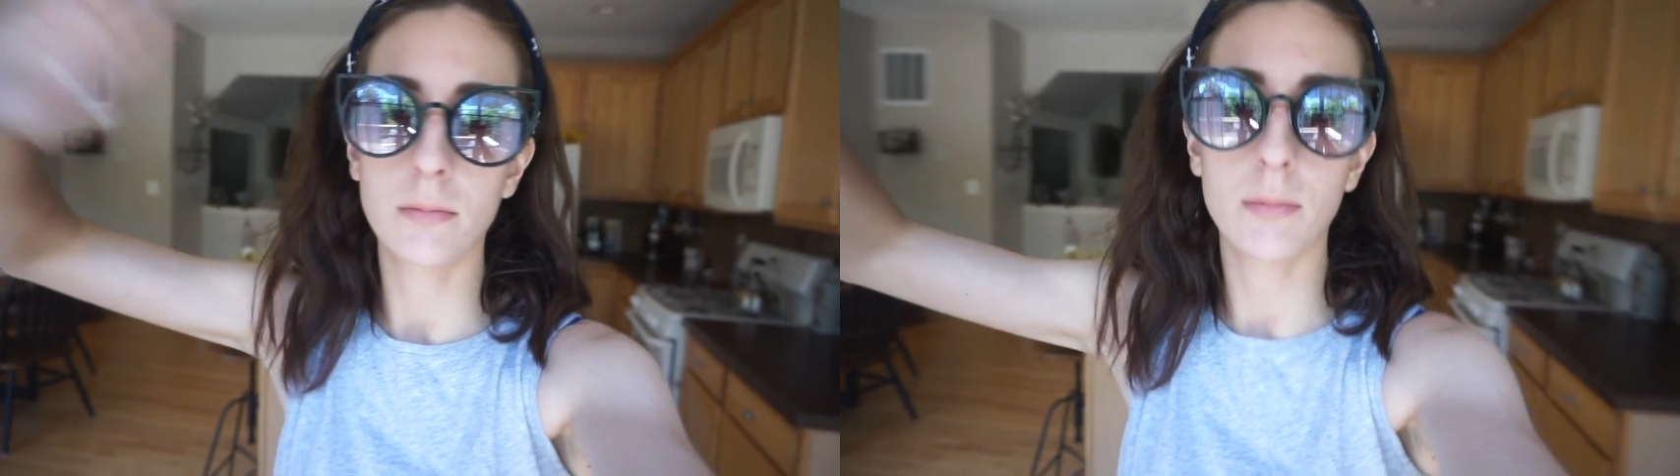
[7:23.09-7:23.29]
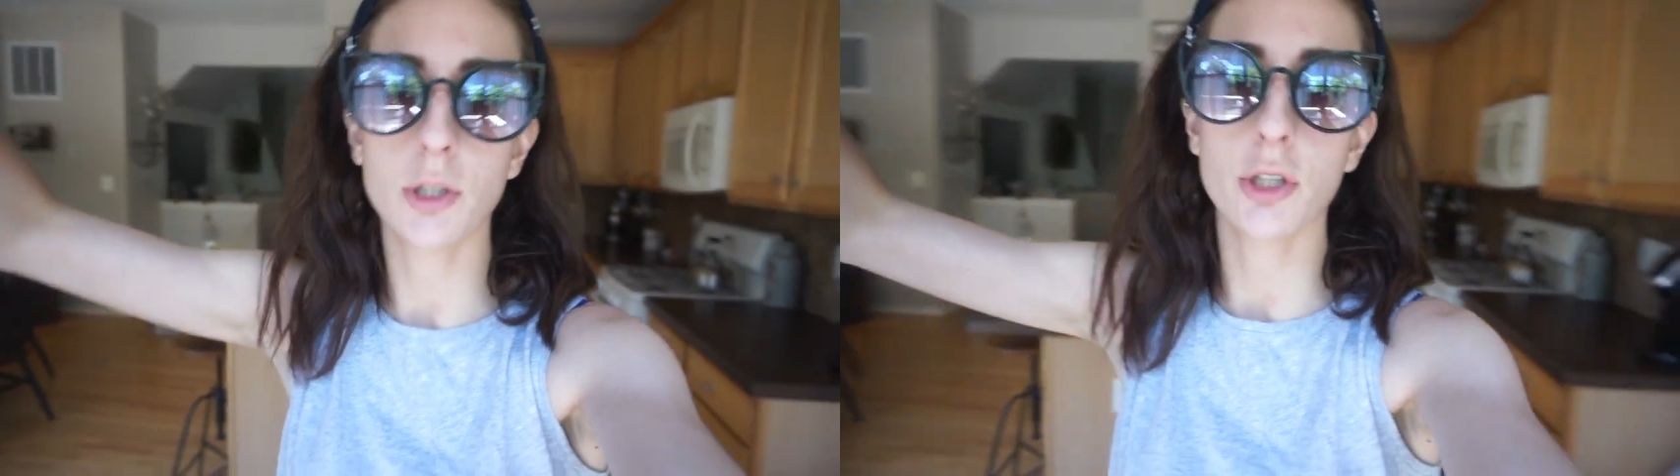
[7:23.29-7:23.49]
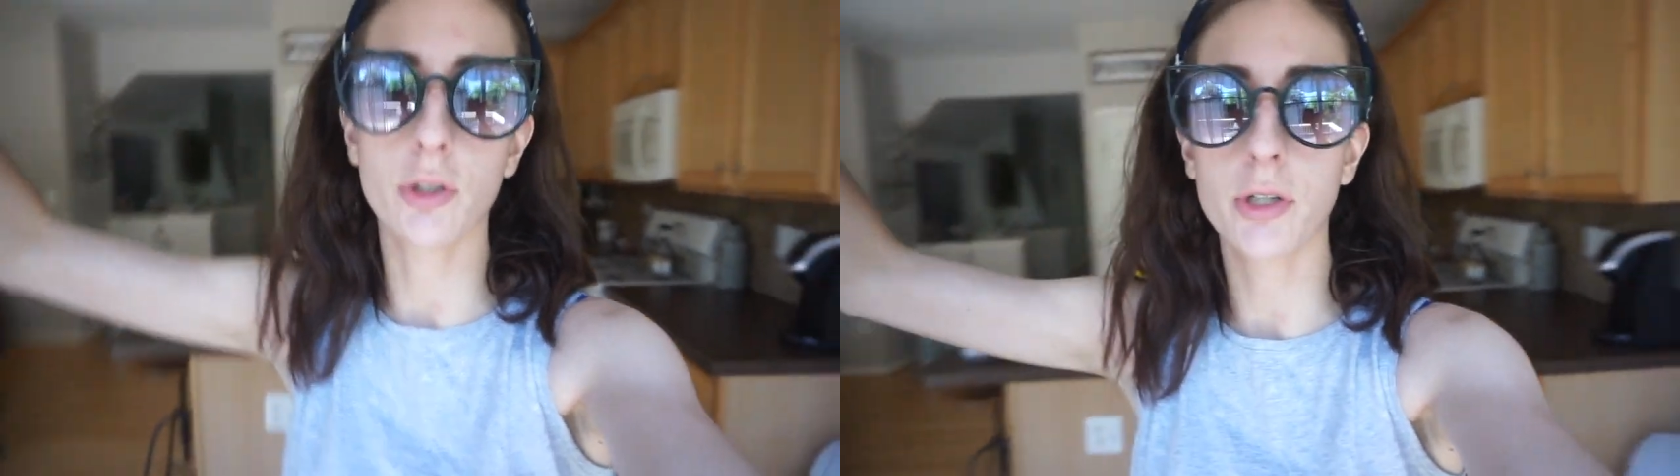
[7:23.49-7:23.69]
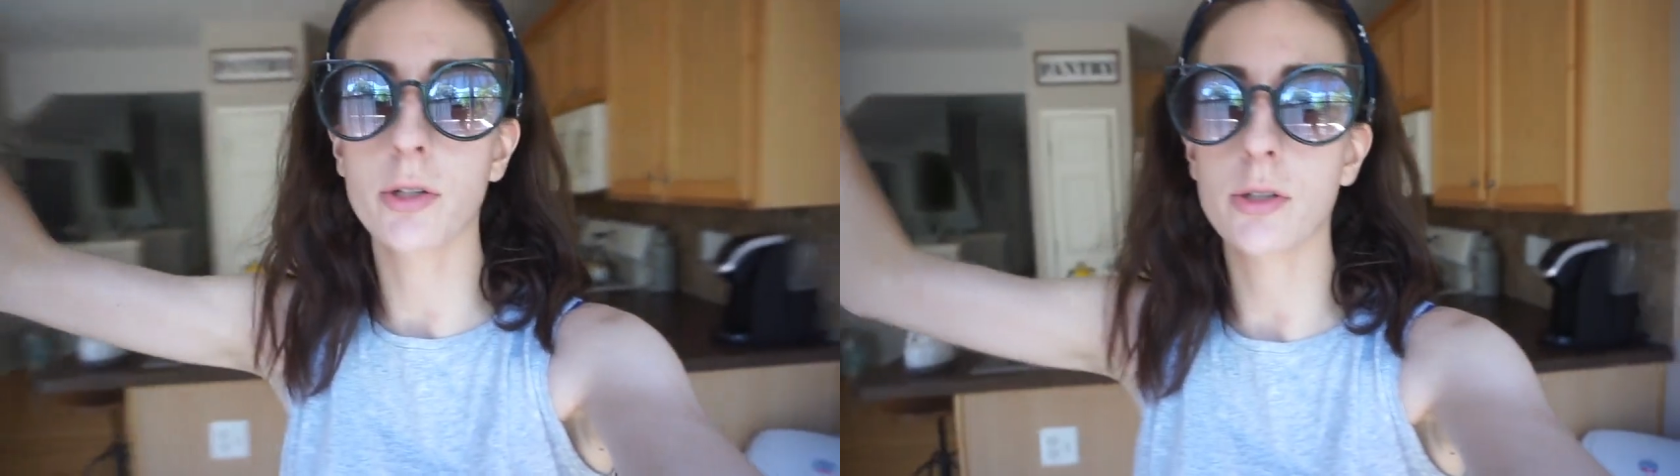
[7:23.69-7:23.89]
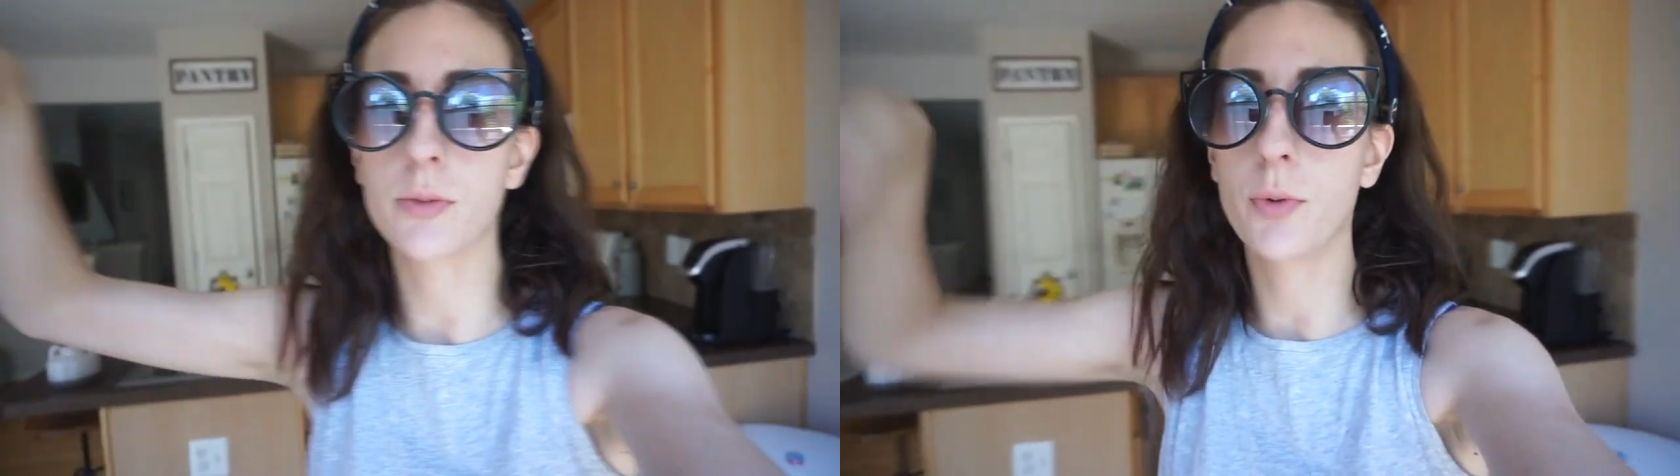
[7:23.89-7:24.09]
much earlier
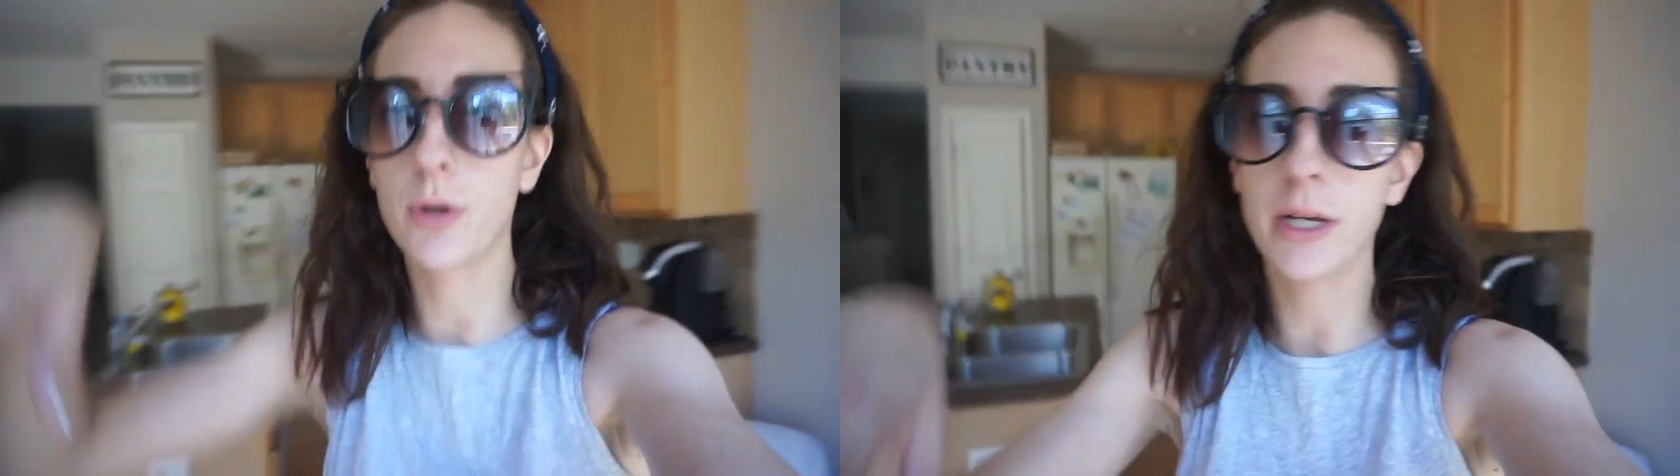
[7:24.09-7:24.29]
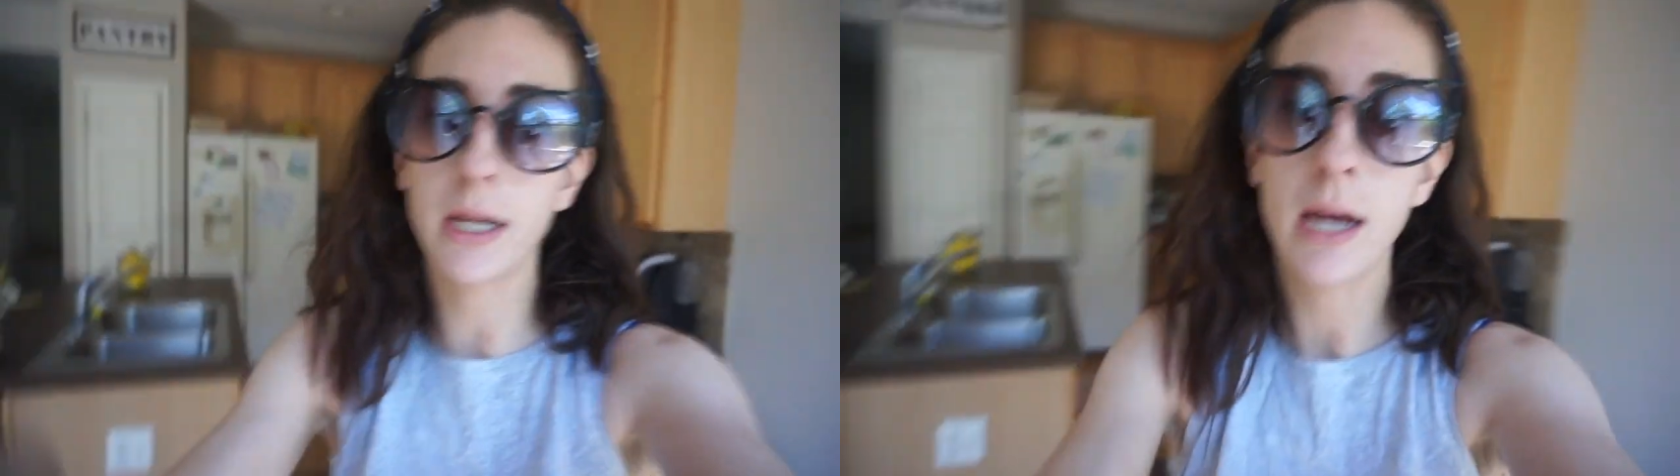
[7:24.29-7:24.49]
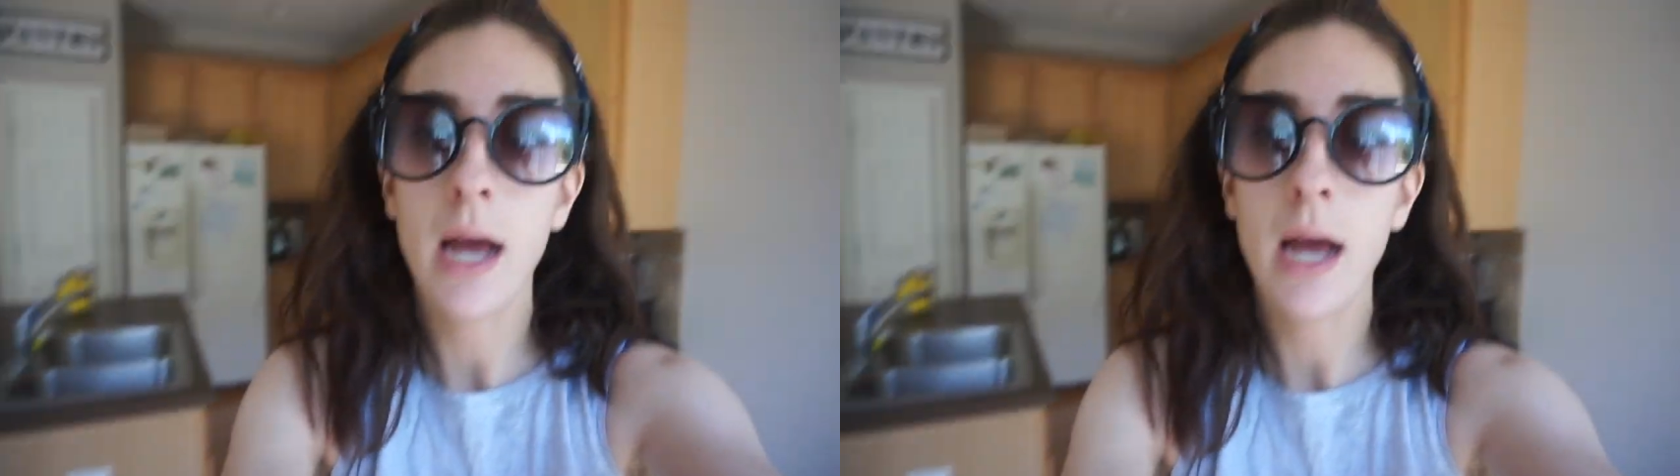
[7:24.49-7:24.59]
this morning.